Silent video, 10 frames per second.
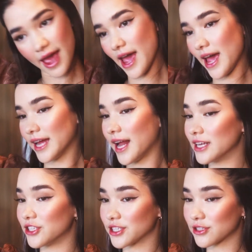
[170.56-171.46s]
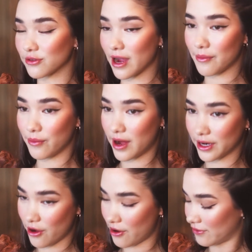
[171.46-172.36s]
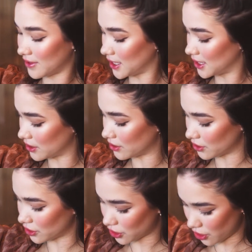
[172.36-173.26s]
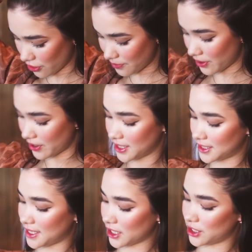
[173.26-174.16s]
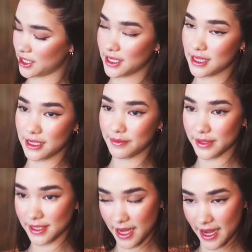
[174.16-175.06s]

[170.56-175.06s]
And I just grab one of the little Showpony sectioning clips